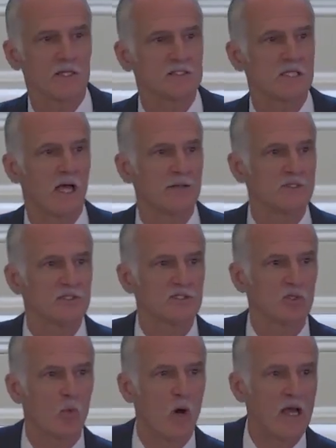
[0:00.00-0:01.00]
A lot of
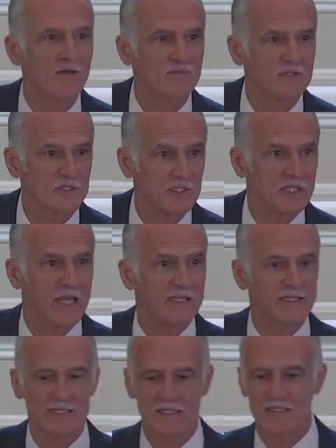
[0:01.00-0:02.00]
times it's the wife that's
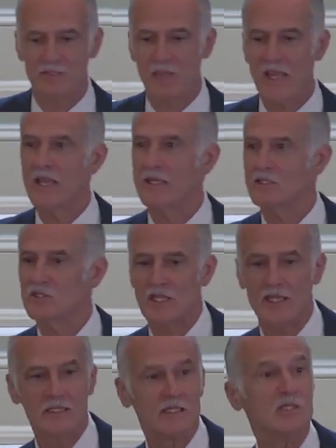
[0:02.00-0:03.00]
standing and the man
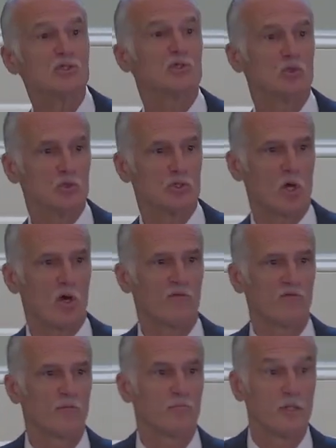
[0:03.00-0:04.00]
has taken his shoes
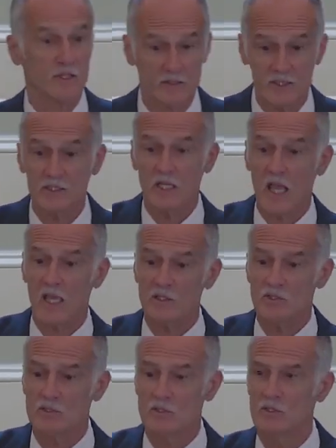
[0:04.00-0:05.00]
off. But in this
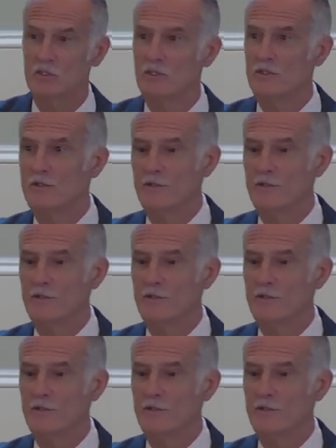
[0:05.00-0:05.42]
case,